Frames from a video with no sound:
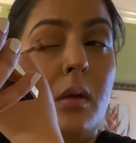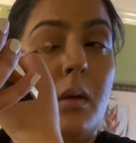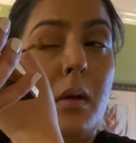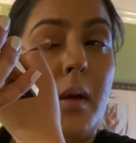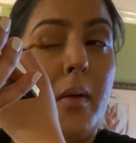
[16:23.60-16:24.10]

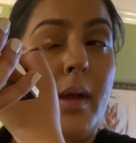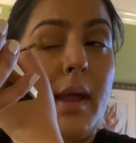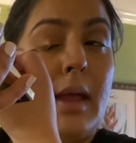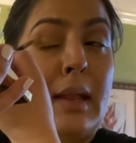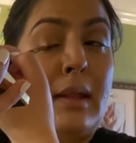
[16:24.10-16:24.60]
All right,
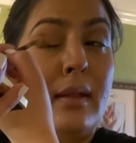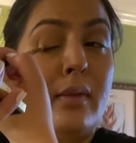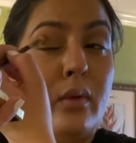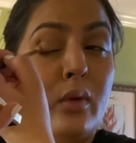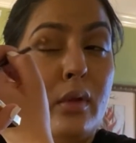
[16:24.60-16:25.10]
and in the
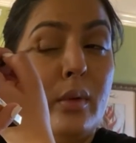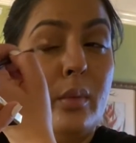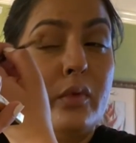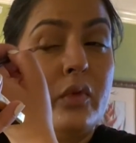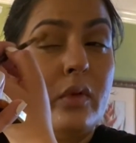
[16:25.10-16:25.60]
circular
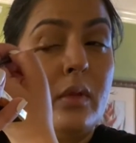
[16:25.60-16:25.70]
motion,